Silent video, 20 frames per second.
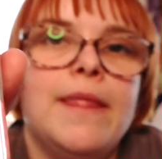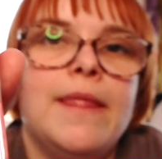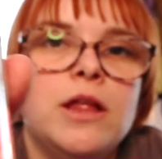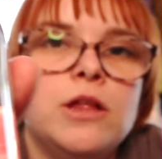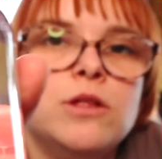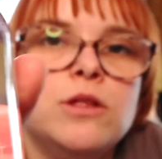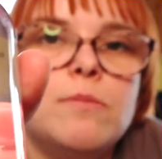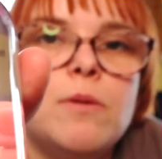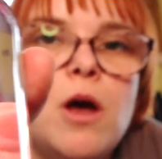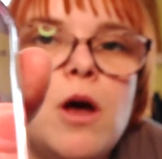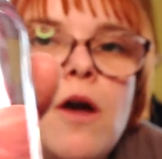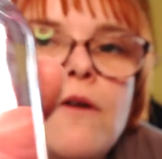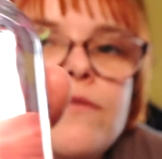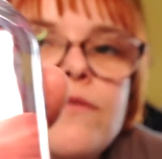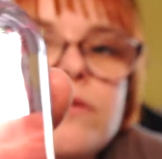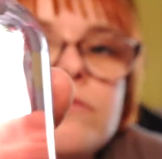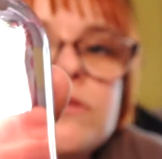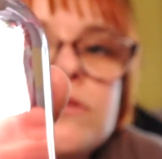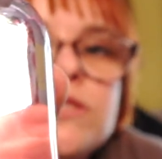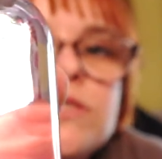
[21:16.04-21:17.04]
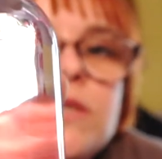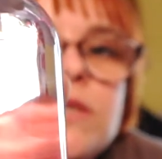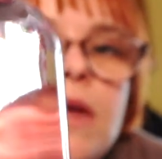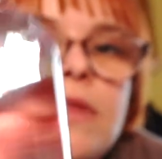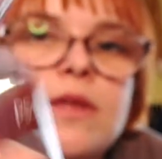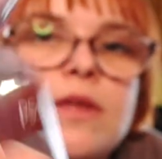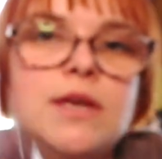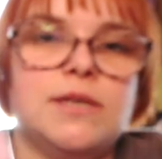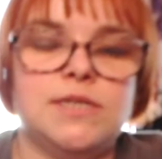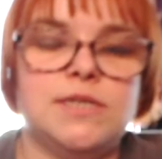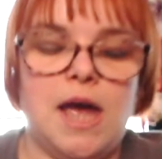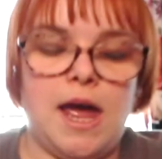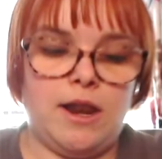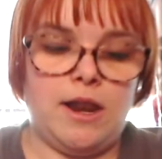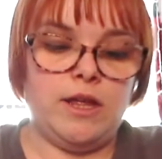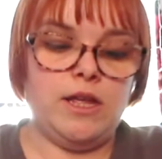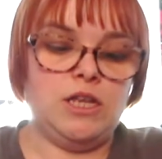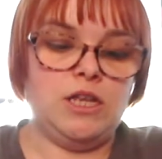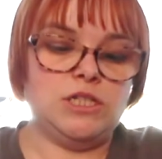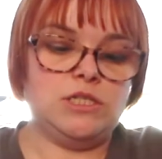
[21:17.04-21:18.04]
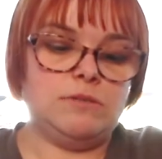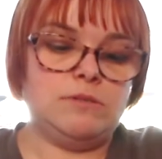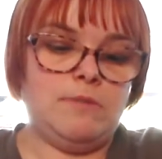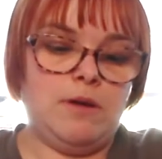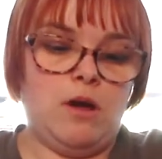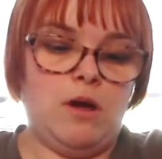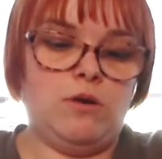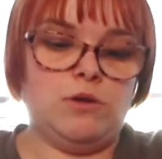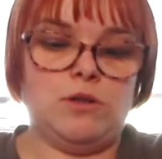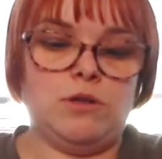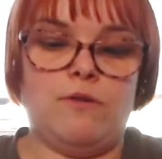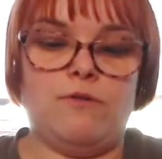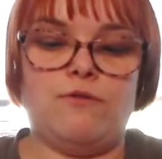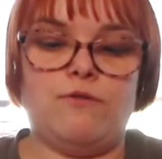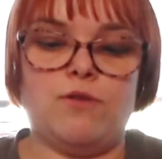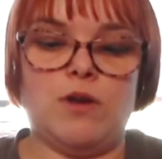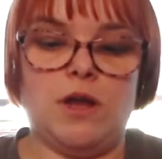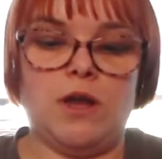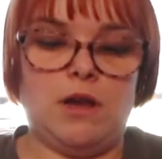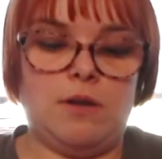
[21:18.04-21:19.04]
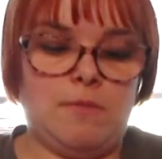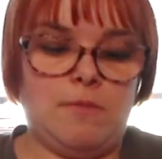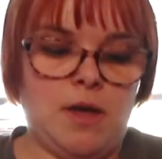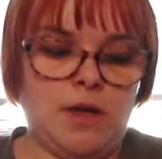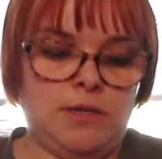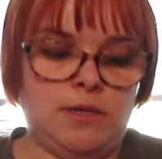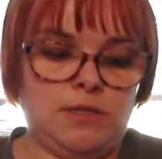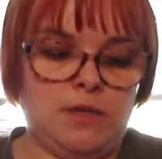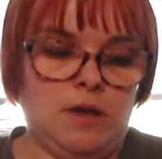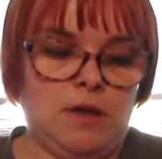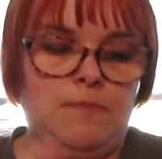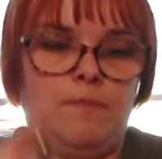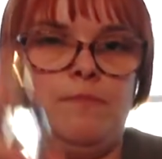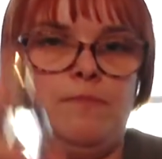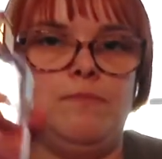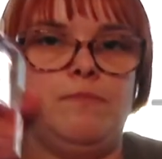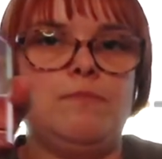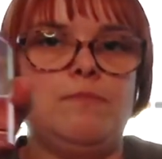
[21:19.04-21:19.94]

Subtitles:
then the perfume is just like this, and it smells friggin' amazing.